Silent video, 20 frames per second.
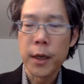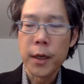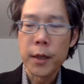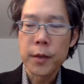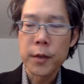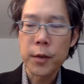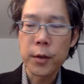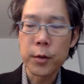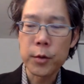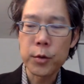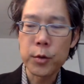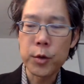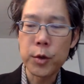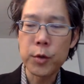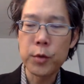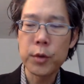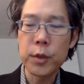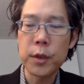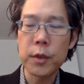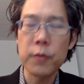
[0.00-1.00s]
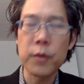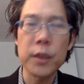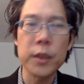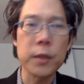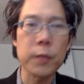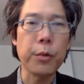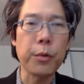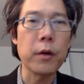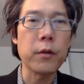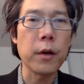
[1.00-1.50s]
So
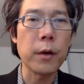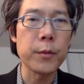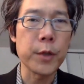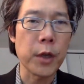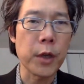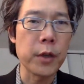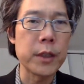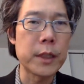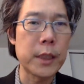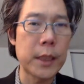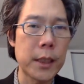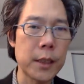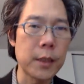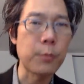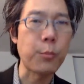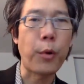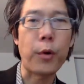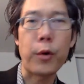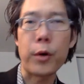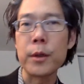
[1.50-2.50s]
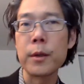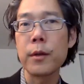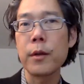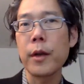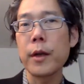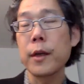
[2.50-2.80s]
two-generation programs are indeed important.